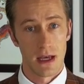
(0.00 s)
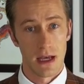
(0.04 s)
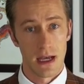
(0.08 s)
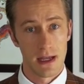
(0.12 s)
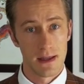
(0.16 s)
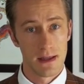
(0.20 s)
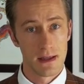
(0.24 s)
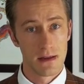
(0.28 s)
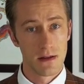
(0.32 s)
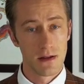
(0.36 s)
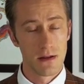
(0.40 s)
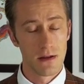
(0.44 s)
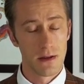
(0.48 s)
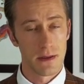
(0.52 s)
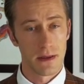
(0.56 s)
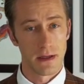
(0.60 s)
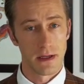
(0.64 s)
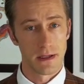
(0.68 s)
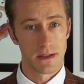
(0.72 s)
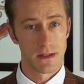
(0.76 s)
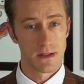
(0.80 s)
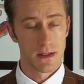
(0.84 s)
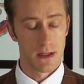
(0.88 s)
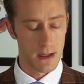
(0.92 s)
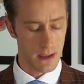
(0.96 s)
And then little
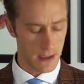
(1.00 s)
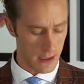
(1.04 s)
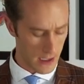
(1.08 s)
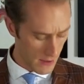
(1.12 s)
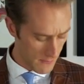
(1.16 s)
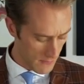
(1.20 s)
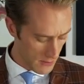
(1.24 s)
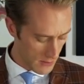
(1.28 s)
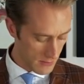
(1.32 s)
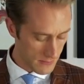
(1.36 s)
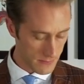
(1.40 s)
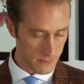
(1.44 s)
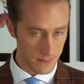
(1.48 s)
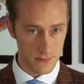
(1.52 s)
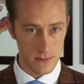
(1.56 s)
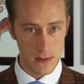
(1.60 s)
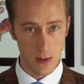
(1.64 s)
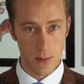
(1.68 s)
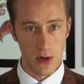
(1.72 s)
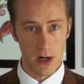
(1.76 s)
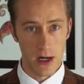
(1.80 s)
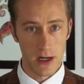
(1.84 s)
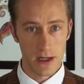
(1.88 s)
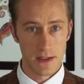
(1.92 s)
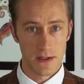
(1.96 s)
things like having a
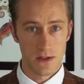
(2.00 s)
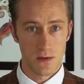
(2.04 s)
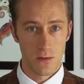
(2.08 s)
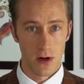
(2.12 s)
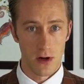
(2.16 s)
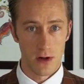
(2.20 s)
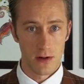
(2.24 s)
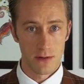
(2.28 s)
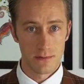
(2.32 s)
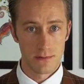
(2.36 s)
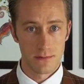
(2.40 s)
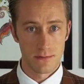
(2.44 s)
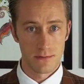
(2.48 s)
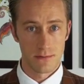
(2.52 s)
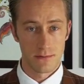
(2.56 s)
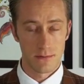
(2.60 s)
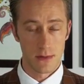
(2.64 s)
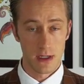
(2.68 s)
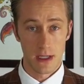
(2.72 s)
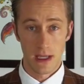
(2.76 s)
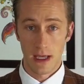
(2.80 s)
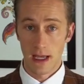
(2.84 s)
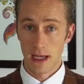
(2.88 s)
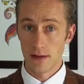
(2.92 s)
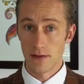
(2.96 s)
pocket square.
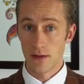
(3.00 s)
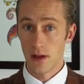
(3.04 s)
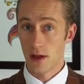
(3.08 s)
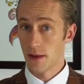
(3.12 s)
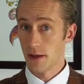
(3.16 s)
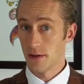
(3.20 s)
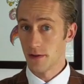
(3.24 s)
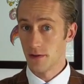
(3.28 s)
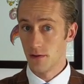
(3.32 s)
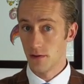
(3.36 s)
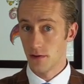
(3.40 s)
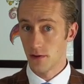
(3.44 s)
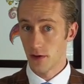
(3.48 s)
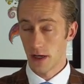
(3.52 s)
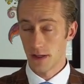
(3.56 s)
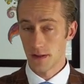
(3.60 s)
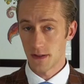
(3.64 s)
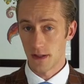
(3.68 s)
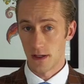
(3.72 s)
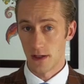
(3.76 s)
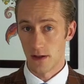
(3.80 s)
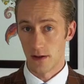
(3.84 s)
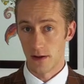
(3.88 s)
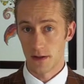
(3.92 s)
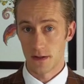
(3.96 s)
Again, nothing too
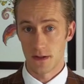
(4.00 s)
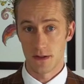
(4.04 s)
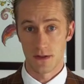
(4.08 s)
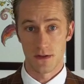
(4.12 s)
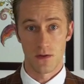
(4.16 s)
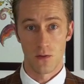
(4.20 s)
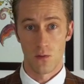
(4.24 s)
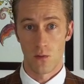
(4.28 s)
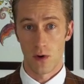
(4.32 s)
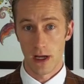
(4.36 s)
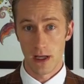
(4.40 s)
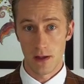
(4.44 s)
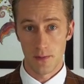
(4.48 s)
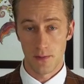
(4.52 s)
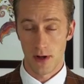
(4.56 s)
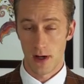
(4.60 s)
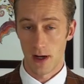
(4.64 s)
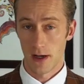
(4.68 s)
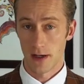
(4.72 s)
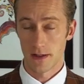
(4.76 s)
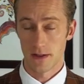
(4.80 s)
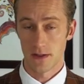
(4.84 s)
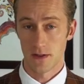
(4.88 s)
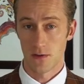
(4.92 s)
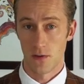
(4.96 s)
crazy here. This is a white
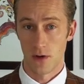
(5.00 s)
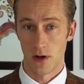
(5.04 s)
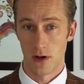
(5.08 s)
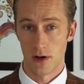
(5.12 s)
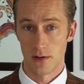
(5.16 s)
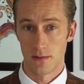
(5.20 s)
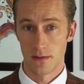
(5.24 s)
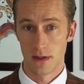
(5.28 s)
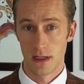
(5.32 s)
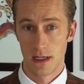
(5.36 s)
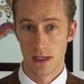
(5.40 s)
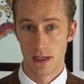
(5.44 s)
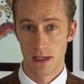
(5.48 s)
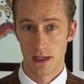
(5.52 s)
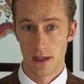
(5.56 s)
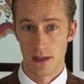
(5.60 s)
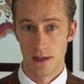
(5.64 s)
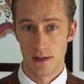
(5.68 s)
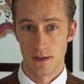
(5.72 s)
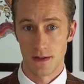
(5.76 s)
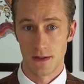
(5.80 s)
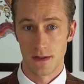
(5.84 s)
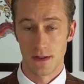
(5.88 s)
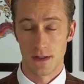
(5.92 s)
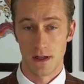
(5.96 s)
pocket square.
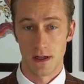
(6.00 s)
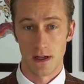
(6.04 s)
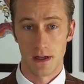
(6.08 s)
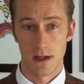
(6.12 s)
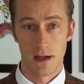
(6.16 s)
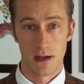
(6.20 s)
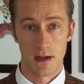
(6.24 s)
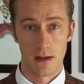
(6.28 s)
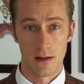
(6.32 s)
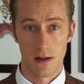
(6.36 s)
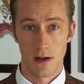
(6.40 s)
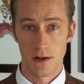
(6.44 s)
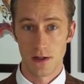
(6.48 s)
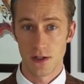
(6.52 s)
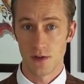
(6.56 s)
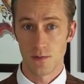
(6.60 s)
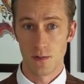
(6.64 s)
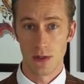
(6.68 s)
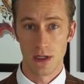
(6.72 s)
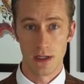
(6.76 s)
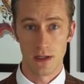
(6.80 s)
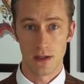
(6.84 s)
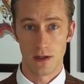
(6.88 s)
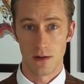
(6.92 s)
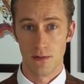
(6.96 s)
This is a
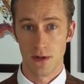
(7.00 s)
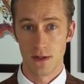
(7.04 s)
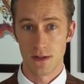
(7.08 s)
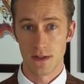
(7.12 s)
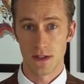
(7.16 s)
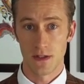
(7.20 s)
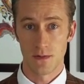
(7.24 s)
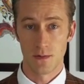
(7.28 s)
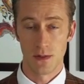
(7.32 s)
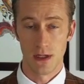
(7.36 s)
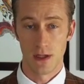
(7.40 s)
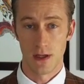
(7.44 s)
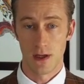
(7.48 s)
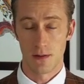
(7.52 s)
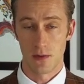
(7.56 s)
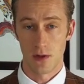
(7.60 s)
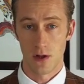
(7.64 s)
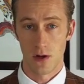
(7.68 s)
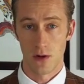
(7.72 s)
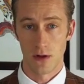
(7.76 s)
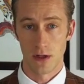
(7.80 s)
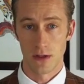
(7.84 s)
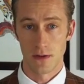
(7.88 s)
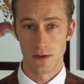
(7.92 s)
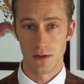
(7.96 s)
lunch meeting, a business meeting I'm
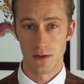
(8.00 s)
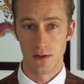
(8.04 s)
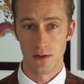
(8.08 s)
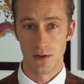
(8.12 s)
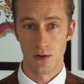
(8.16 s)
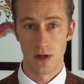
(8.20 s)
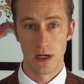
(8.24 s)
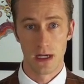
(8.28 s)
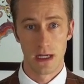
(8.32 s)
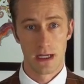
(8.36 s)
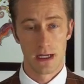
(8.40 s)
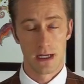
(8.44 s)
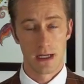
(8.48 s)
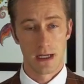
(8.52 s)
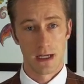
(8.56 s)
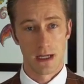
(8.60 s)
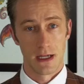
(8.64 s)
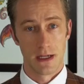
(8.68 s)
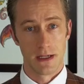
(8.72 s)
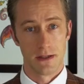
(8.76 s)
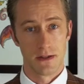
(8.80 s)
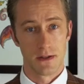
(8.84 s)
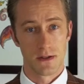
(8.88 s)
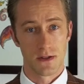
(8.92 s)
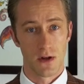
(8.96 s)
going to,
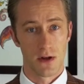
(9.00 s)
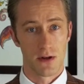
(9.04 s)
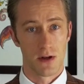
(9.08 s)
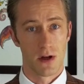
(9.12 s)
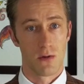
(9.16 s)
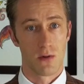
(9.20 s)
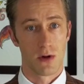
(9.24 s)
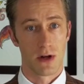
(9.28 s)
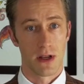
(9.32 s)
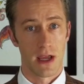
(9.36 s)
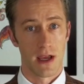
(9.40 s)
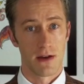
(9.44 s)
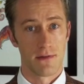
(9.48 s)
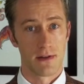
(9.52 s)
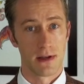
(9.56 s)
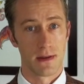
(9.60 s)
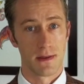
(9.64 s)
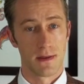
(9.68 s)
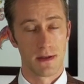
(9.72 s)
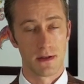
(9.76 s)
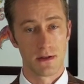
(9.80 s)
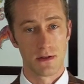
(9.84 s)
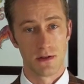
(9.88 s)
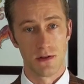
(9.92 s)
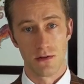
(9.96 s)
and so I don't want to have
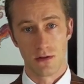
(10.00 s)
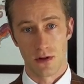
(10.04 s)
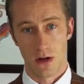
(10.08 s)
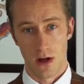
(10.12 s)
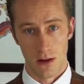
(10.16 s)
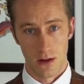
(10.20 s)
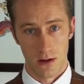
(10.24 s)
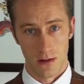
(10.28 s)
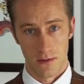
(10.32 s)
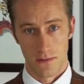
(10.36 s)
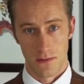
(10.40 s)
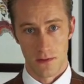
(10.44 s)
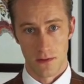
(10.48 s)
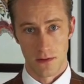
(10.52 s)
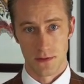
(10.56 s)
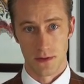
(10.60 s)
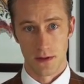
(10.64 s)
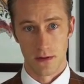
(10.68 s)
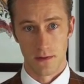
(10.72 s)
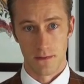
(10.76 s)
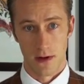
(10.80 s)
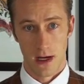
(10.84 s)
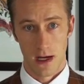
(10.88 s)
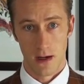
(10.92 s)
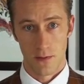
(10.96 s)
anything too colorful,
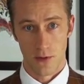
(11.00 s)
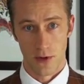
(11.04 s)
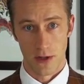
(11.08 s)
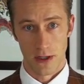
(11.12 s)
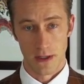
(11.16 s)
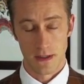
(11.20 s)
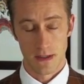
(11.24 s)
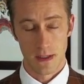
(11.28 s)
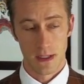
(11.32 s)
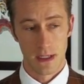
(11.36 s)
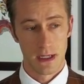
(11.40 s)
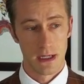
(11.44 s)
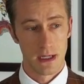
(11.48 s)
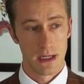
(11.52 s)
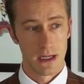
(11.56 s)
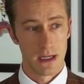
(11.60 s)
too vibrant.